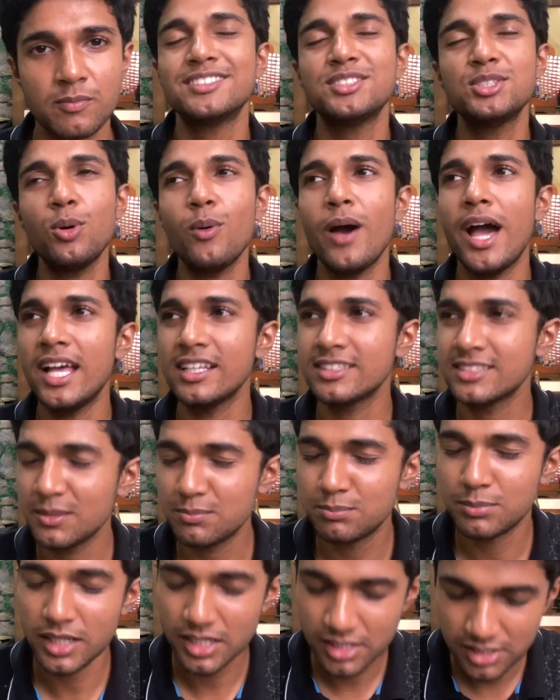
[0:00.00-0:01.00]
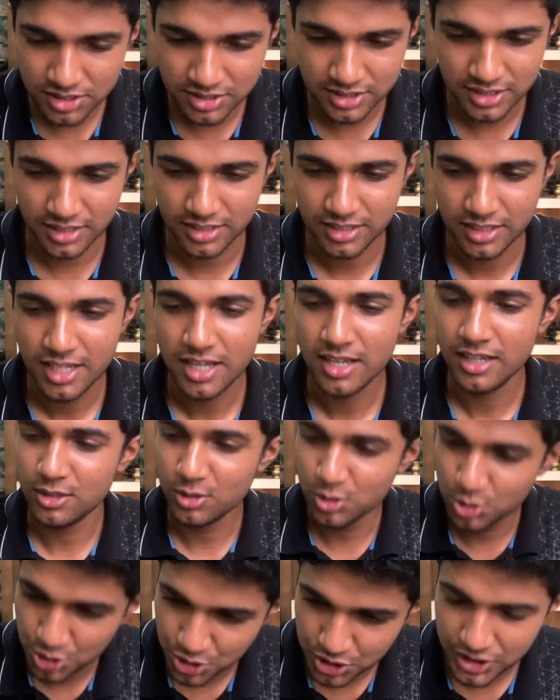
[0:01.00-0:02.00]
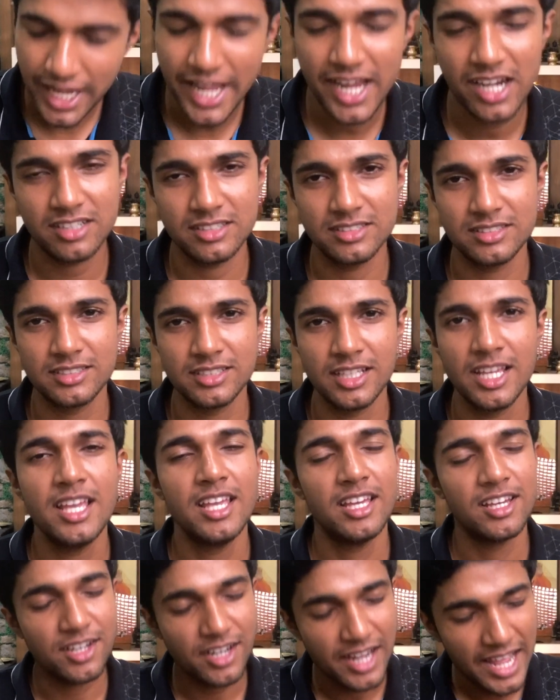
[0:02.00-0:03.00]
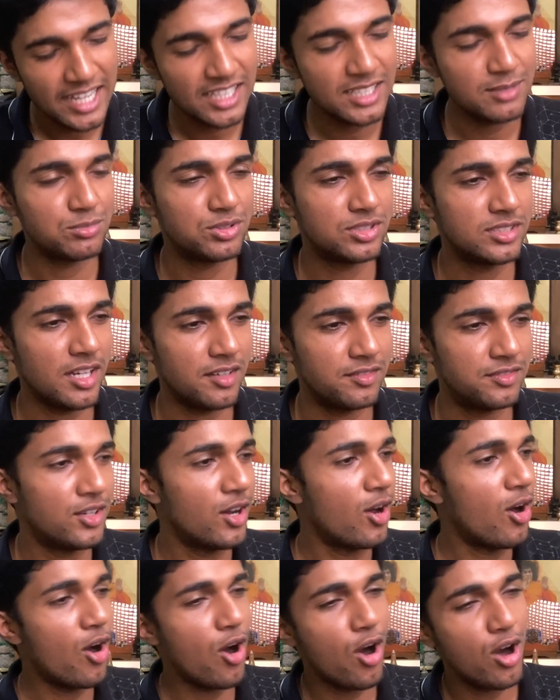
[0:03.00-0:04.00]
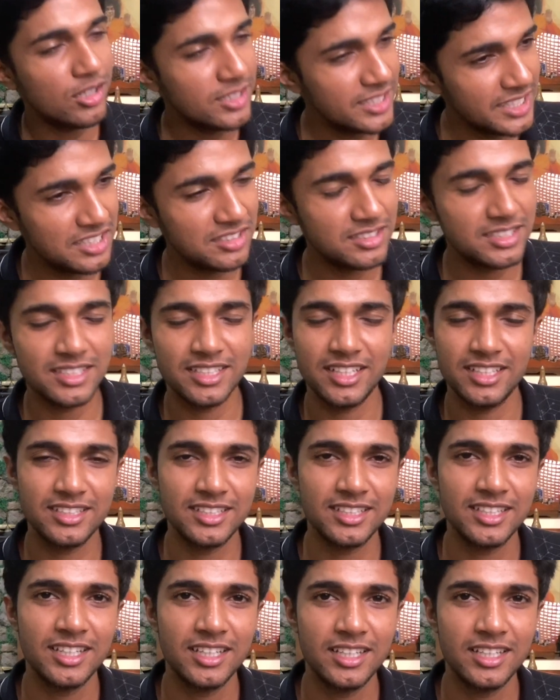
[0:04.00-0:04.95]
So as a person who shares random stuff on the internet,